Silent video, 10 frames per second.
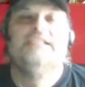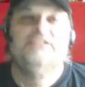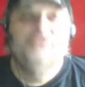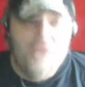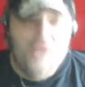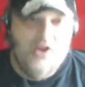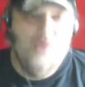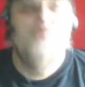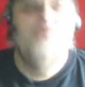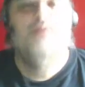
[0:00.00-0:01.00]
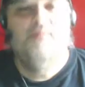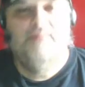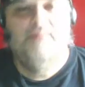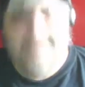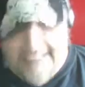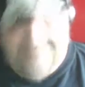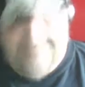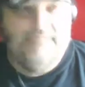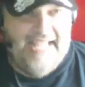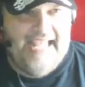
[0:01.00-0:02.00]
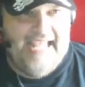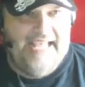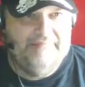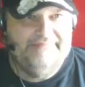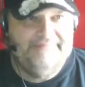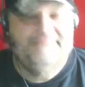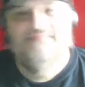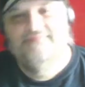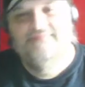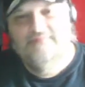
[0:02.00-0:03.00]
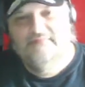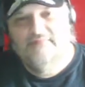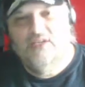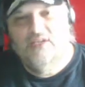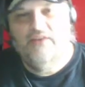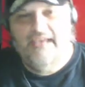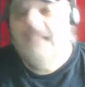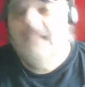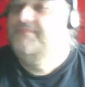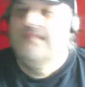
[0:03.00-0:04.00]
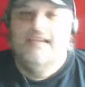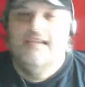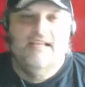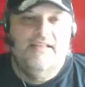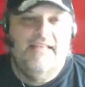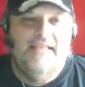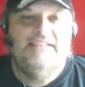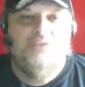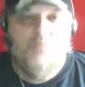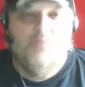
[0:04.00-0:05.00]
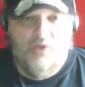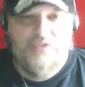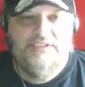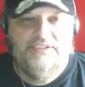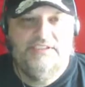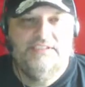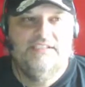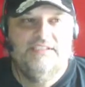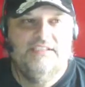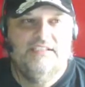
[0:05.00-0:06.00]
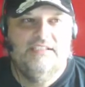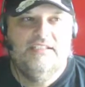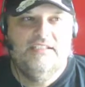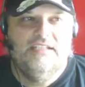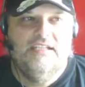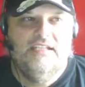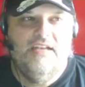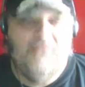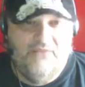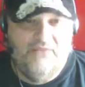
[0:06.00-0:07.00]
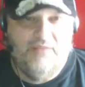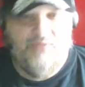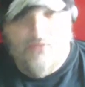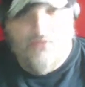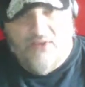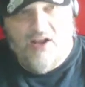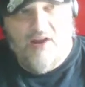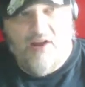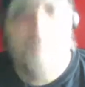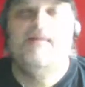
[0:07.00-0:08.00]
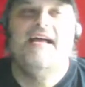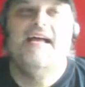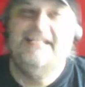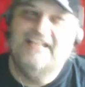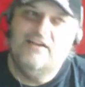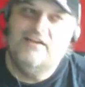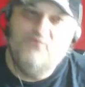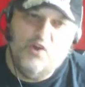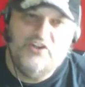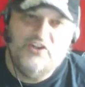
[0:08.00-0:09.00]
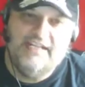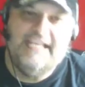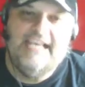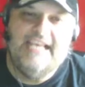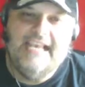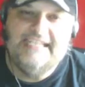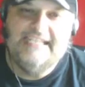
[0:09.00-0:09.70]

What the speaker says: No, but he gets the blame. Okay, that's the worst of the film so far, but unfortunately, it gets